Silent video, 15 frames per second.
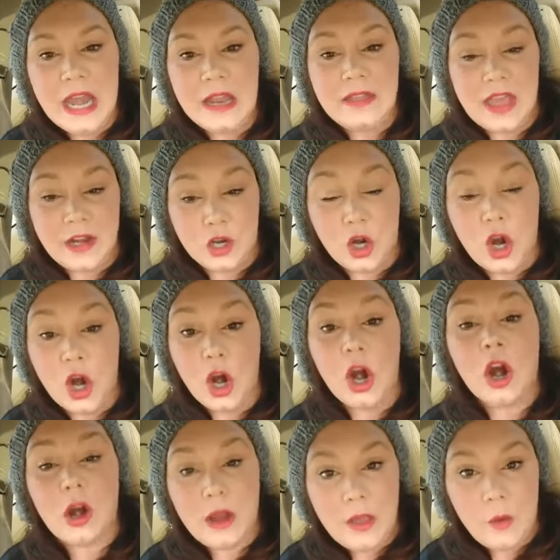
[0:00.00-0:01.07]

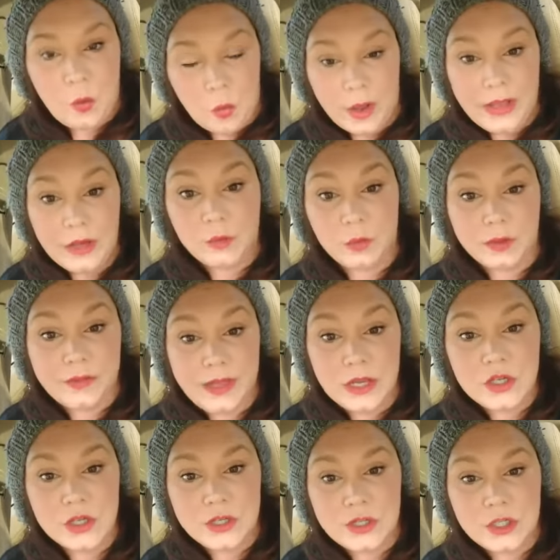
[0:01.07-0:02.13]
occur in
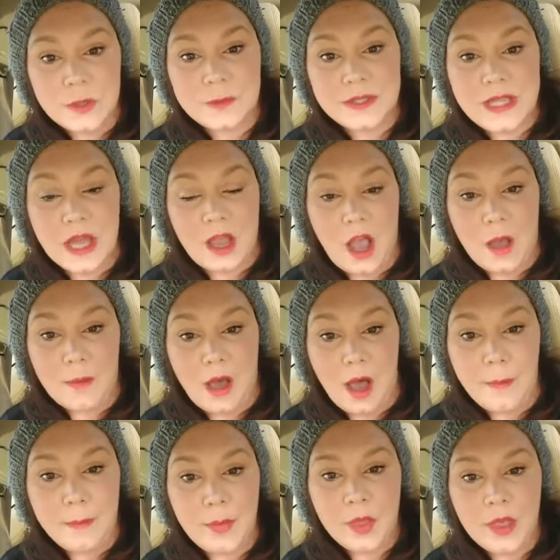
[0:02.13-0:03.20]
relationships that come
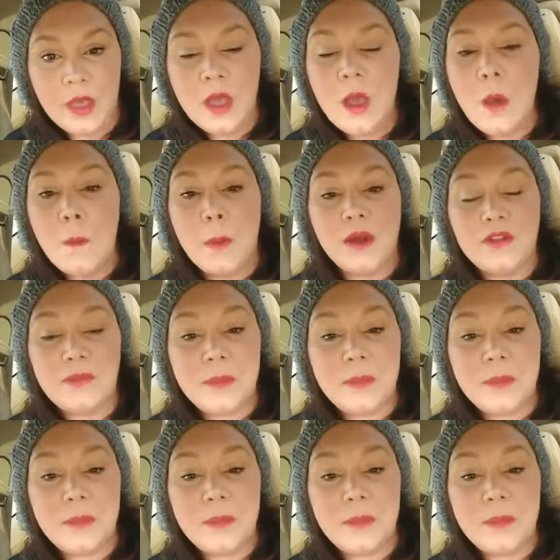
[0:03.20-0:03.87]
up. But if